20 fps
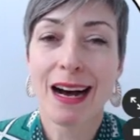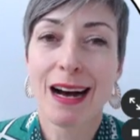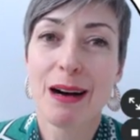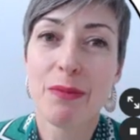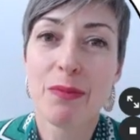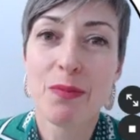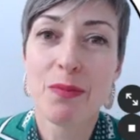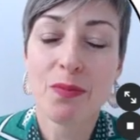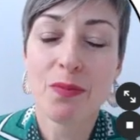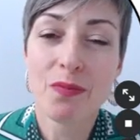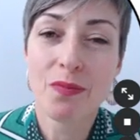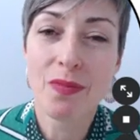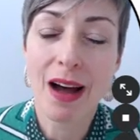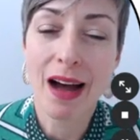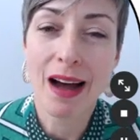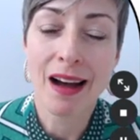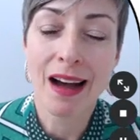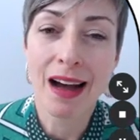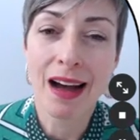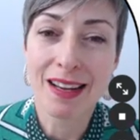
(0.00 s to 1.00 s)

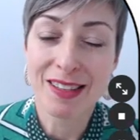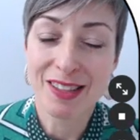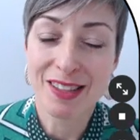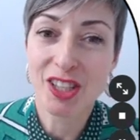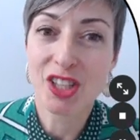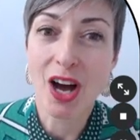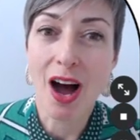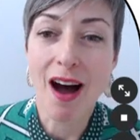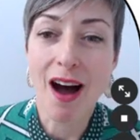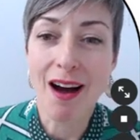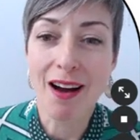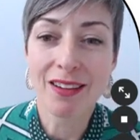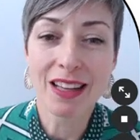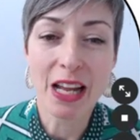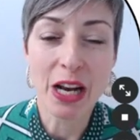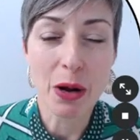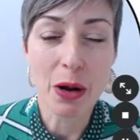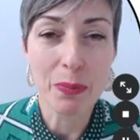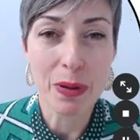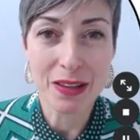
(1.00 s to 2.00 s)

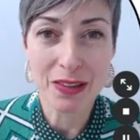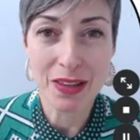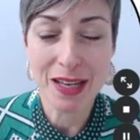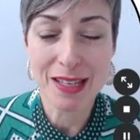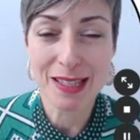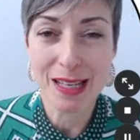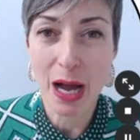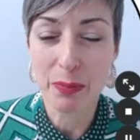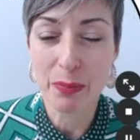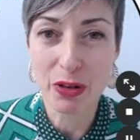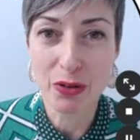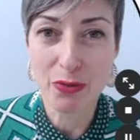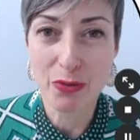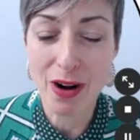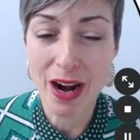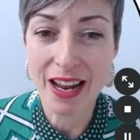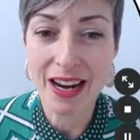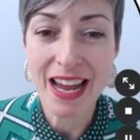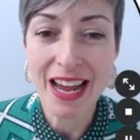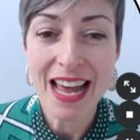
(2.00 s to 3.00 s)
style. And I picked these up
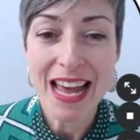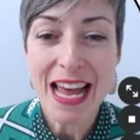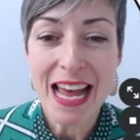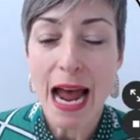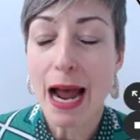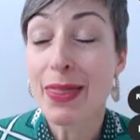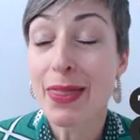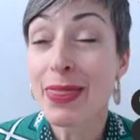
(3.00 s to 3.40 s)
in red.